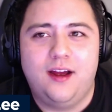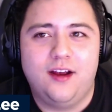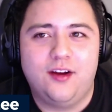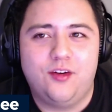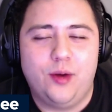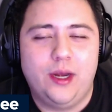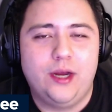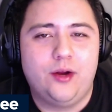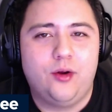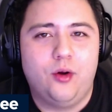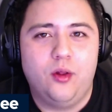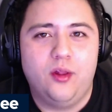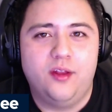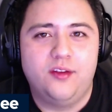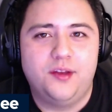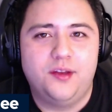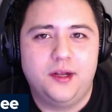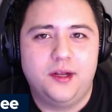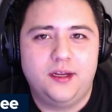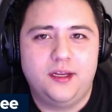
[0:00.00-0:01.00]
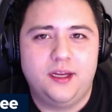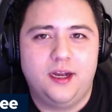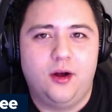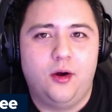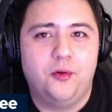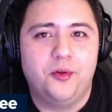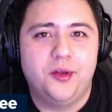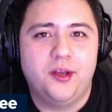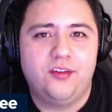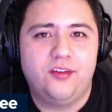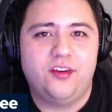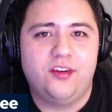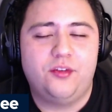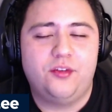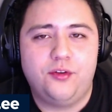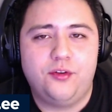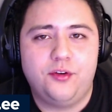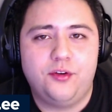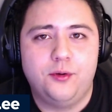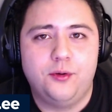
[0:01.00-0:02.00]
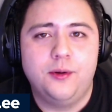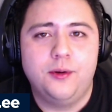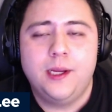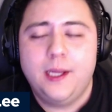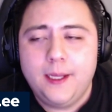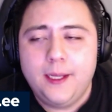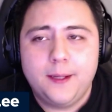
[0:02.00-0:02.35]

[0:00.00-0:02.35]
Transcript: Great goal, and you know, and the sister too.